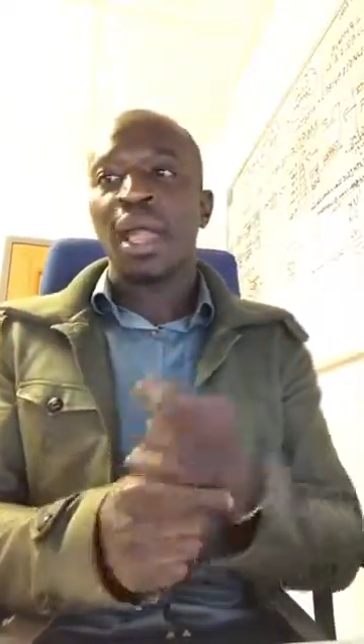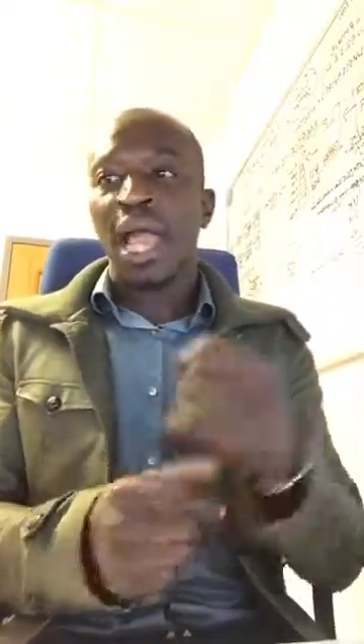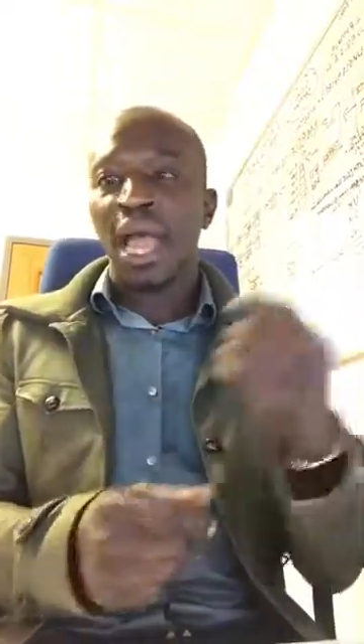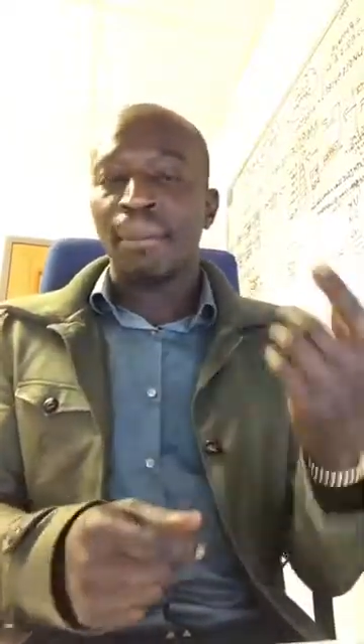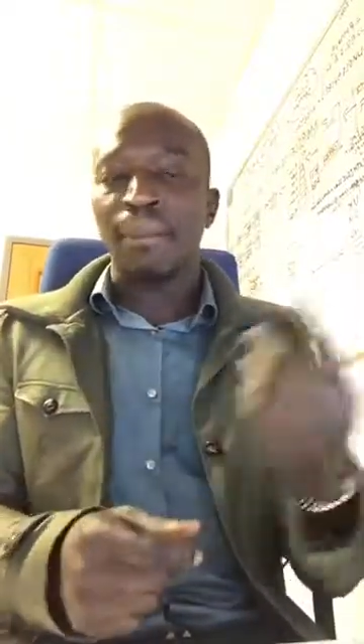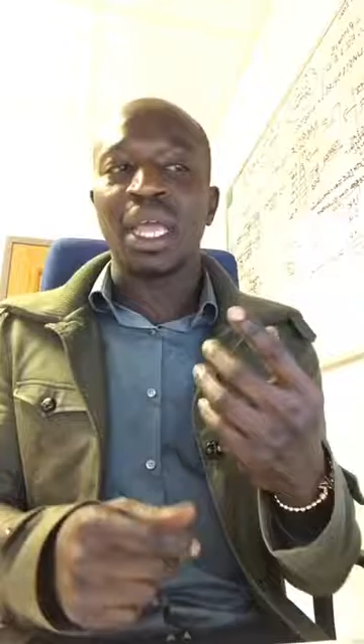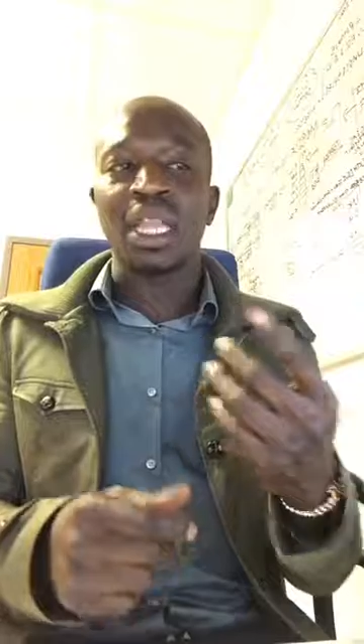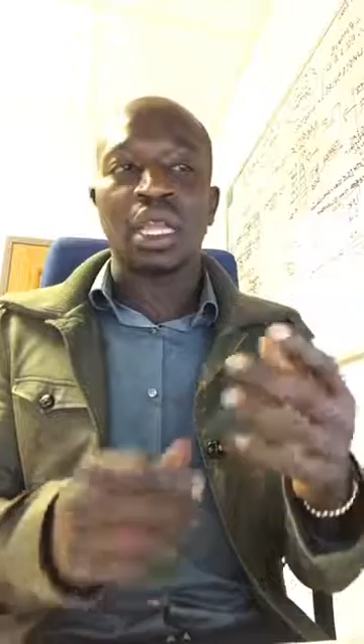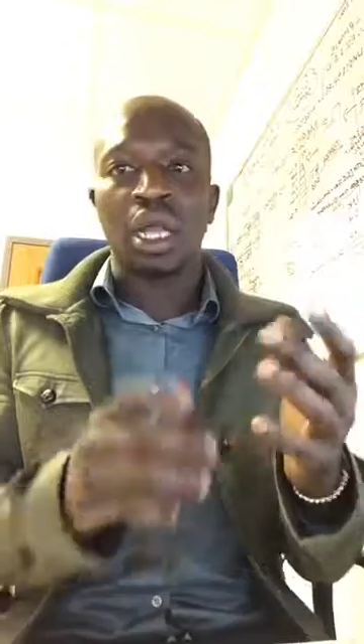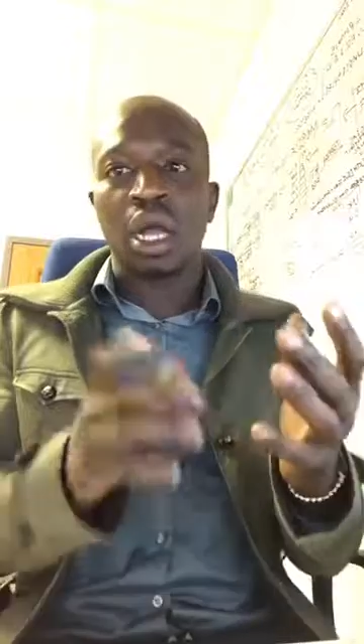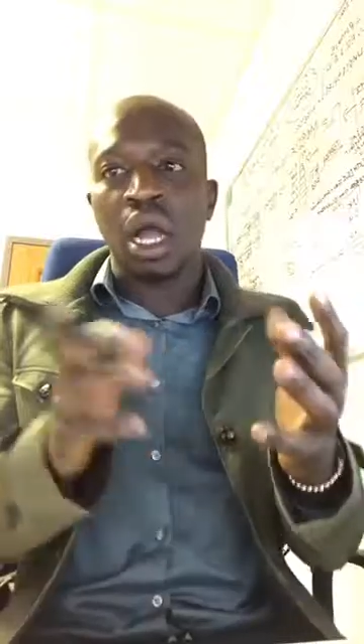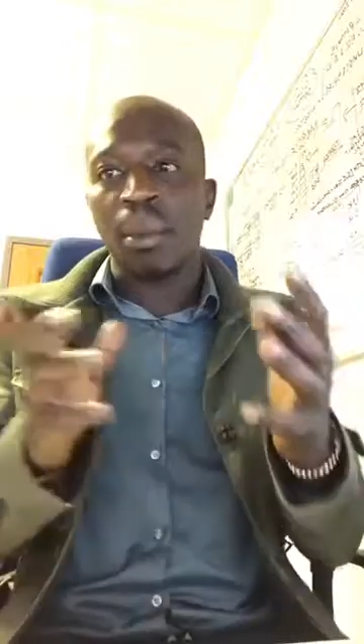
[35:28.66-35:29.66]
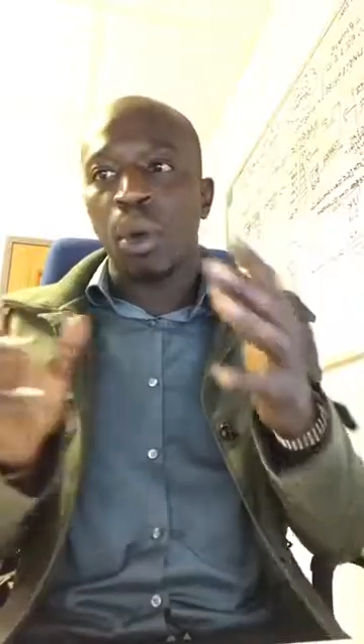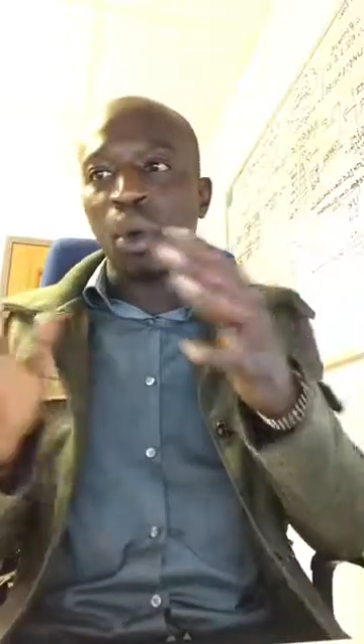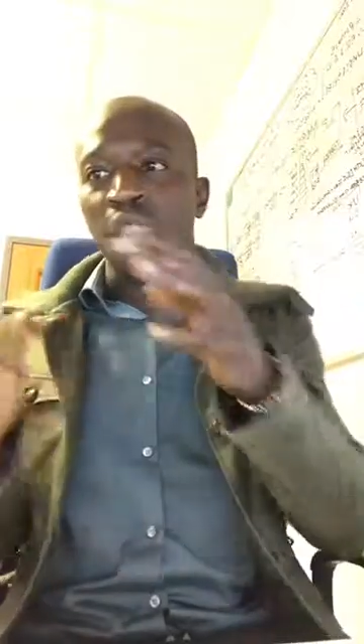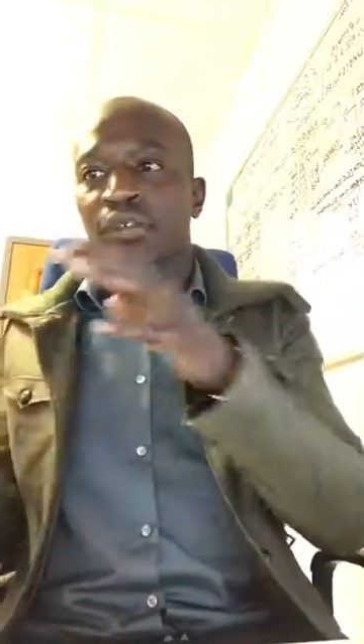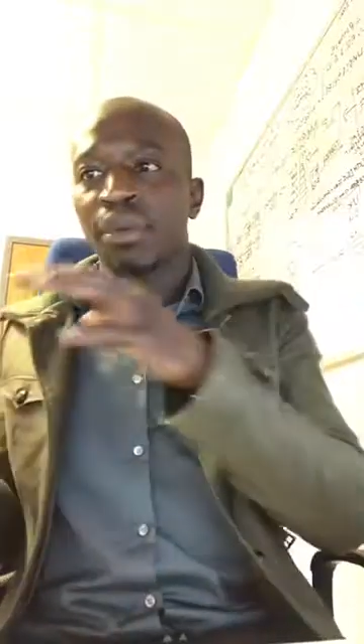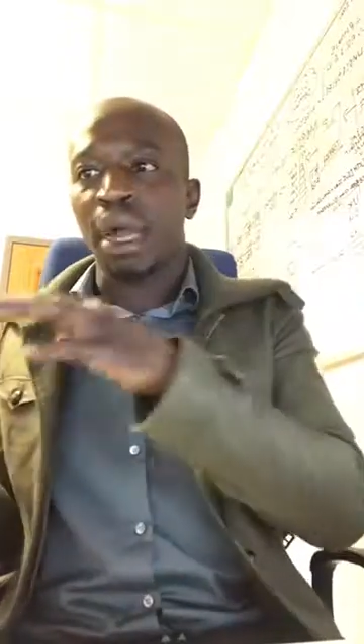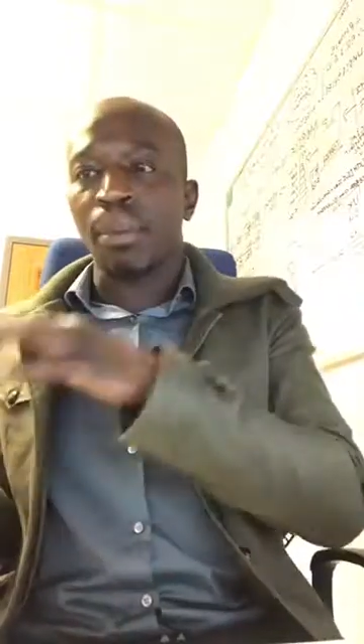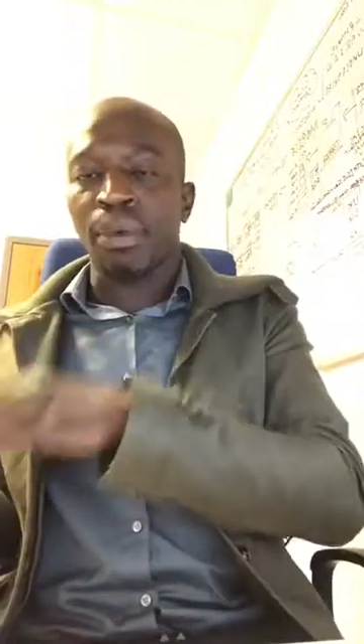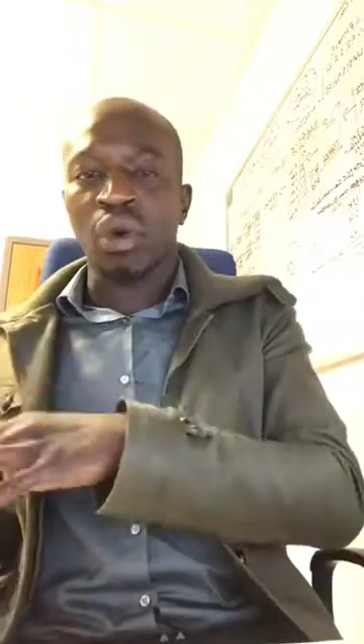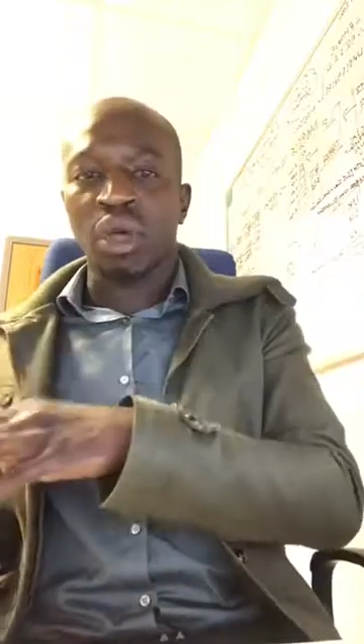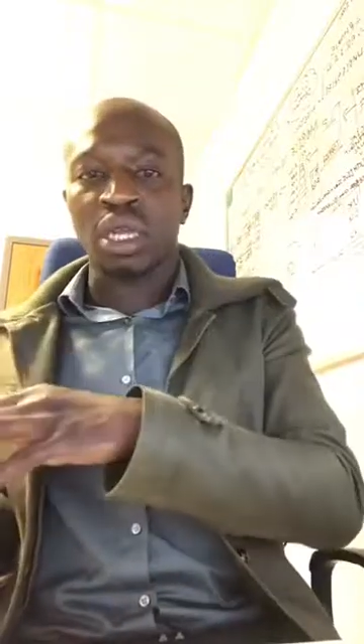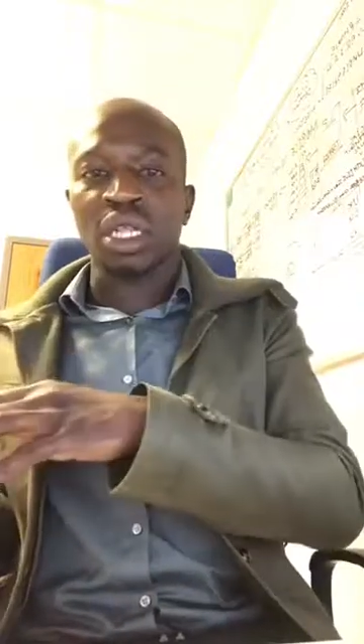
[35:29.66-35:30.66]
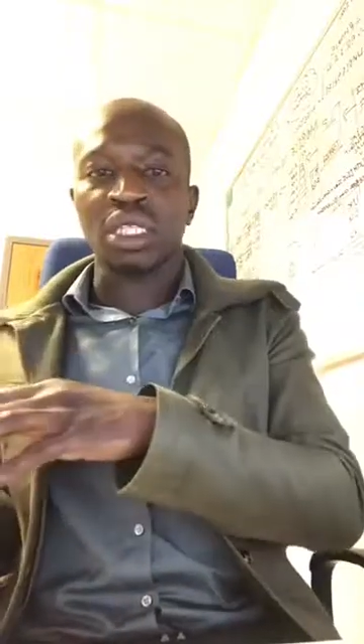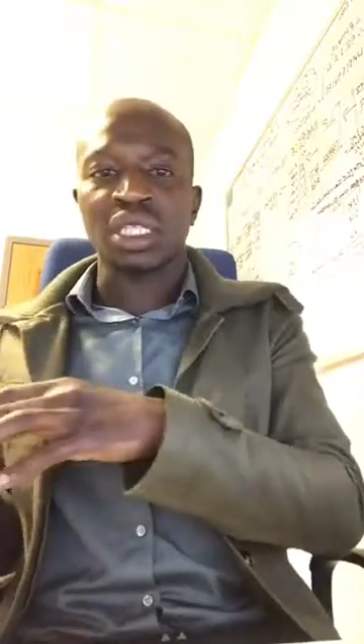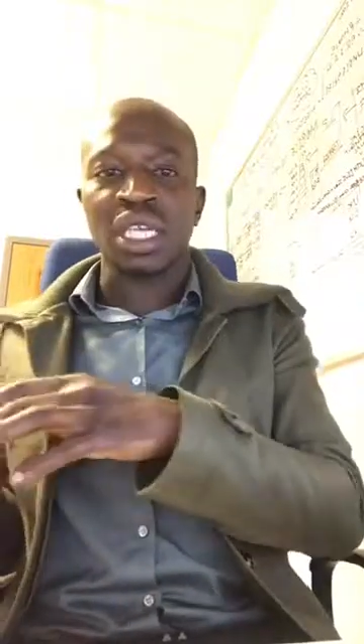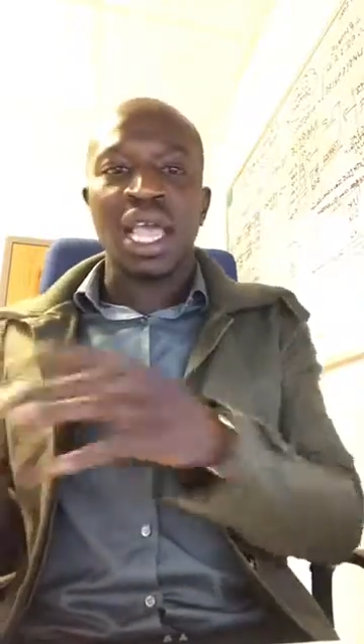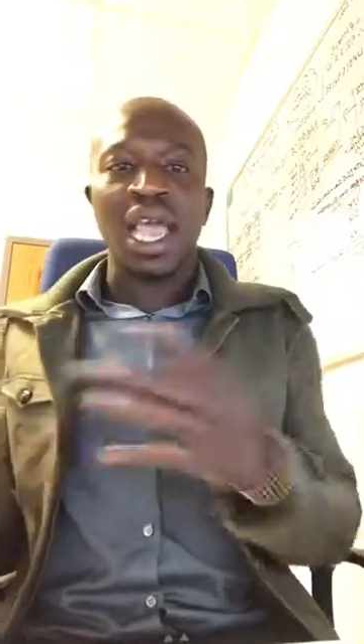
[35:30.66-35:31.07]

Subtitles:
And men can come away from that brokenness